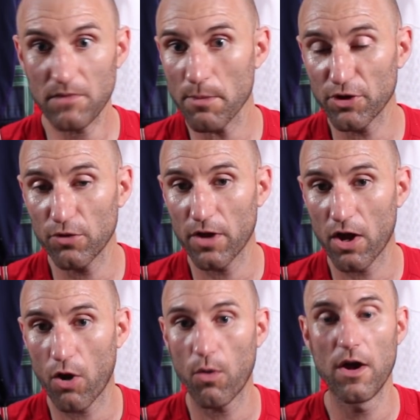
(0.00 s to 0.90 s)
But on the
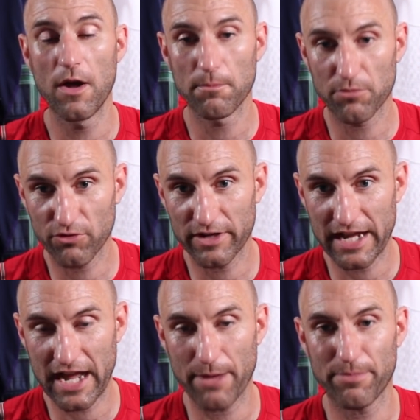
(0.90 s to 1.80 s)
whole, pretty
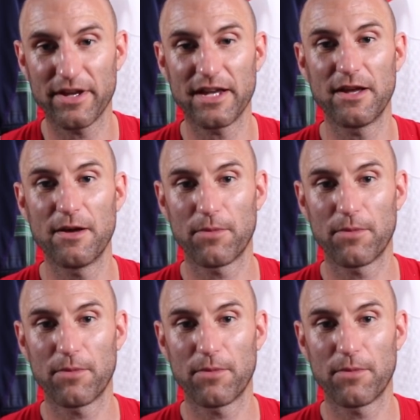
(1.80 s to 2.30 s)
happy.